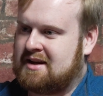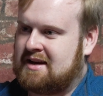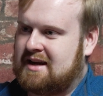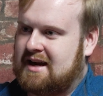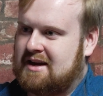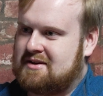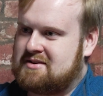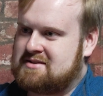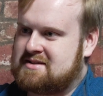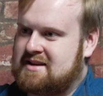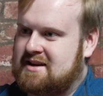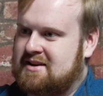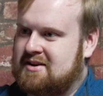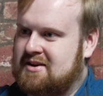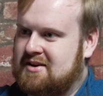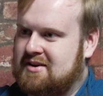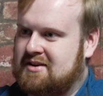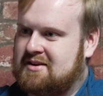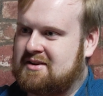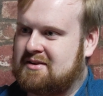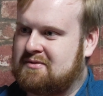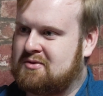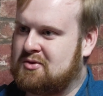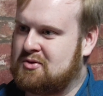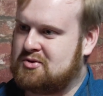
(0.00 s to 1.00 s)
how does that
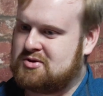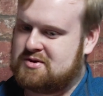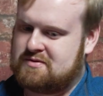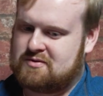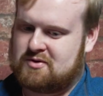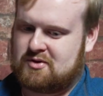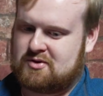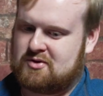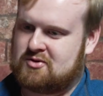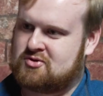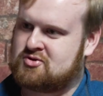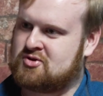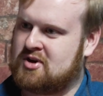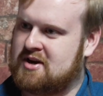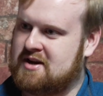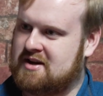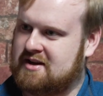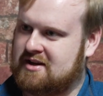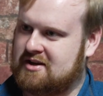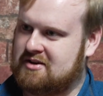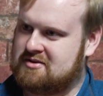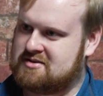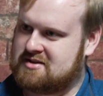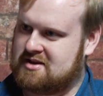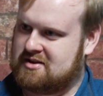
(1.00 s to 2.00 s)
look? Of course, you've got your
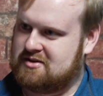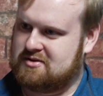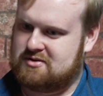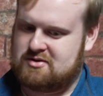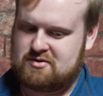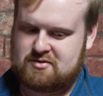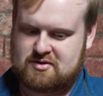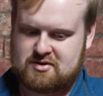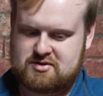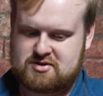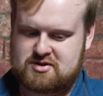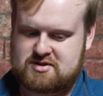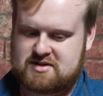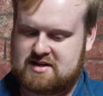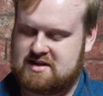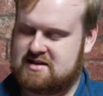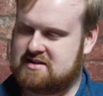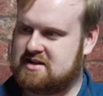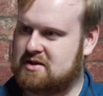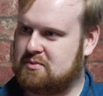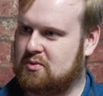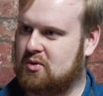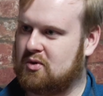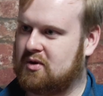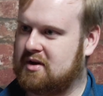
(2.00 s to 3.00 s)
training, and you say you can just
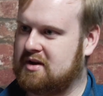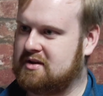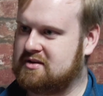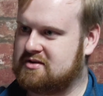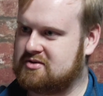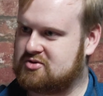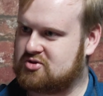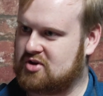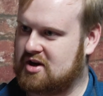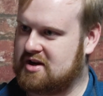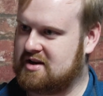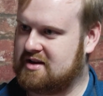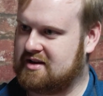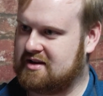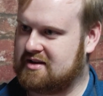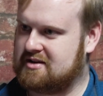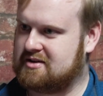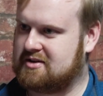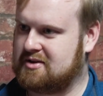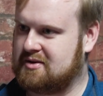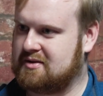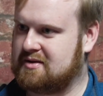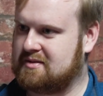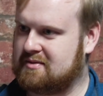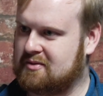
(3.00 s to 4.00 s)
easily walk into training and
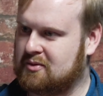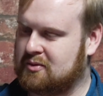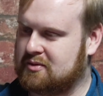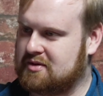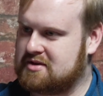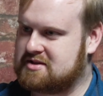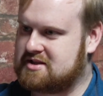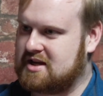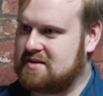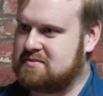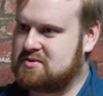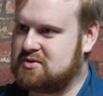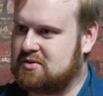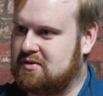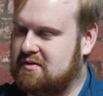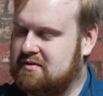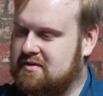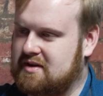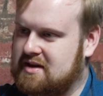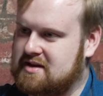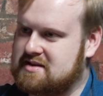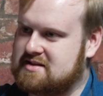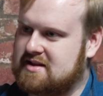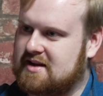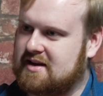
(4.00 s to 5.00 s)
do all the same sort of
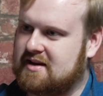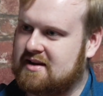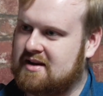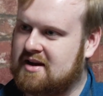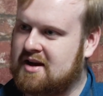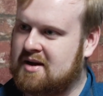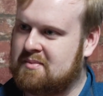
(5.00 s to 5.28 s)
things there.